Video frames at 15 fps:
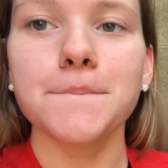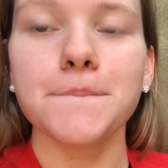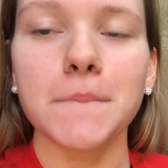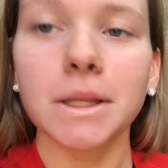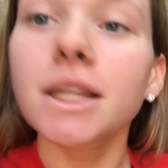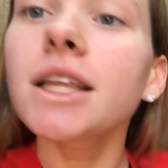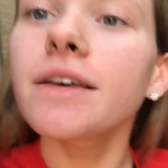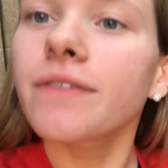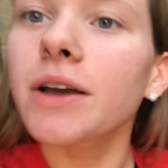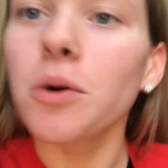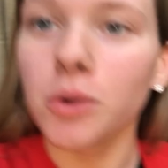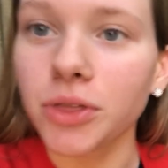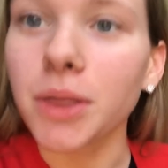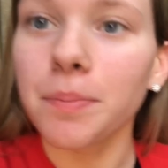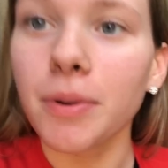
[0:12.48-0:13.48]
living
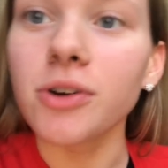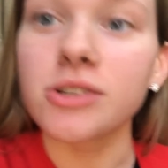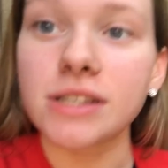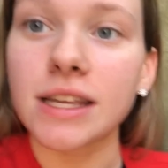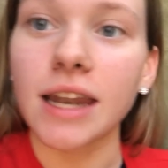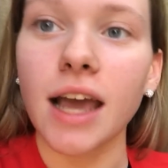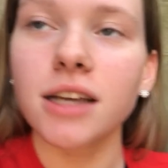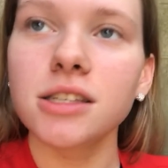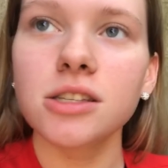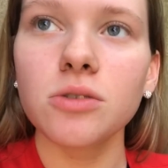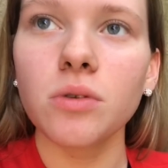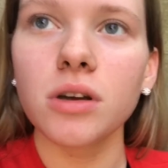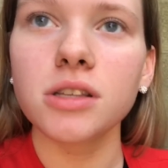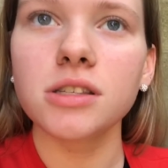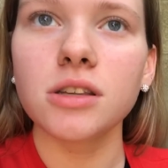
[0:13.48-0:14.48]
with the person next to
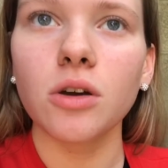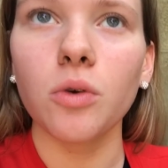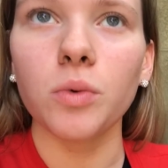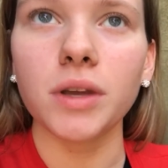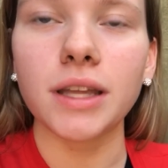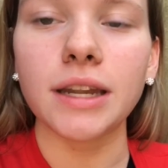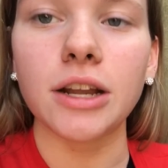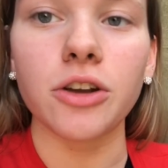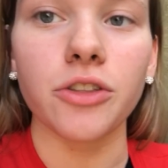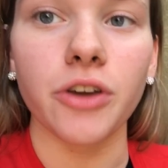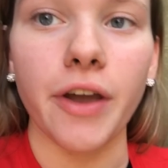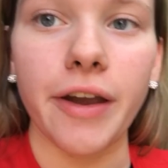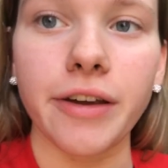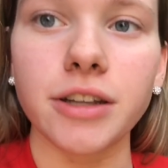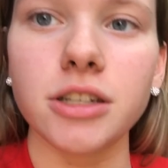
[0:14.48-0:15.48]
us. We can hear their
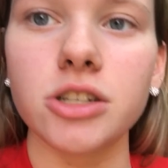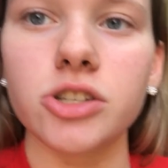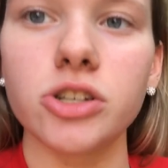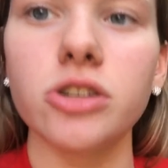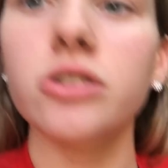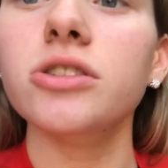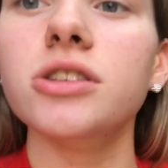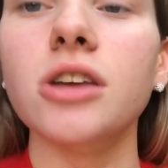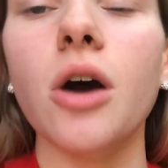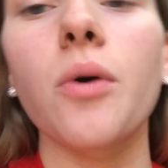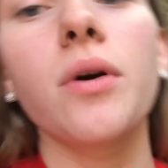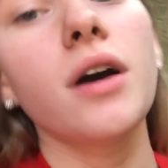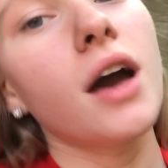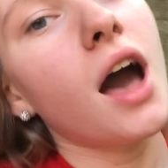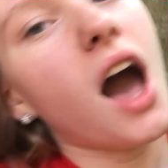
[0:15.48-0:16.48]
air conditioner, so
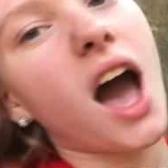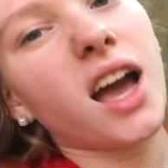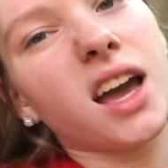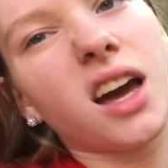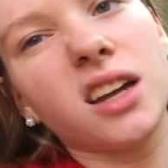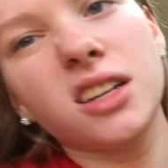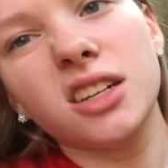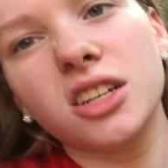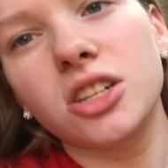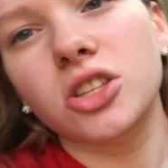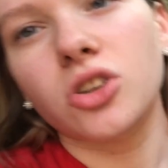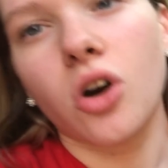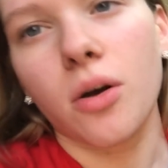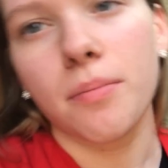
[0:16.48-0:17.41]
I kind of need to talk